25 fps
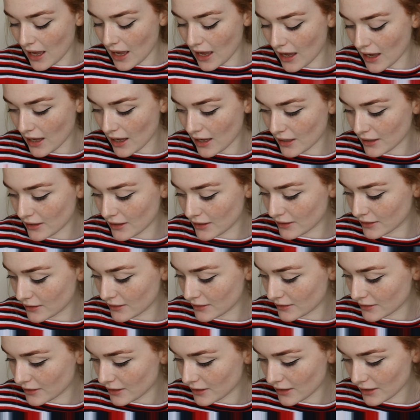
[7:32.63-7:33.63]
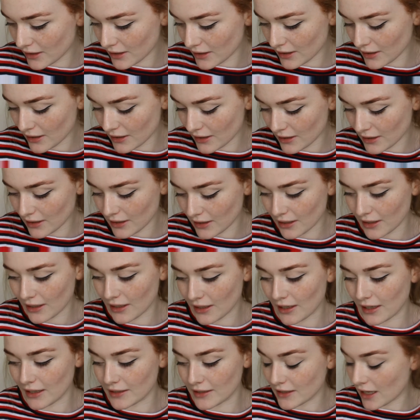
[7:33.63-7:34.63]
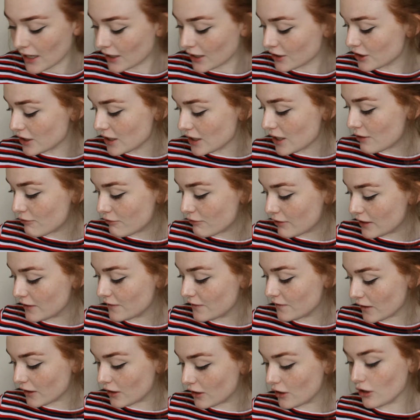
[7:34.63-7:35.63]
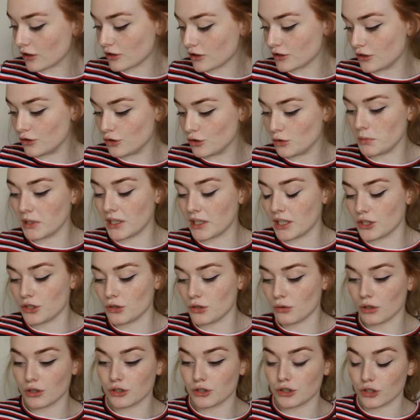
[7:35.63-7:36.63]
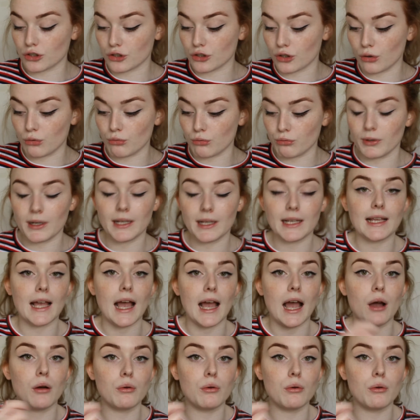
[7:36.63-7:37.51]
and it's actually a really fun look to do because you can just go really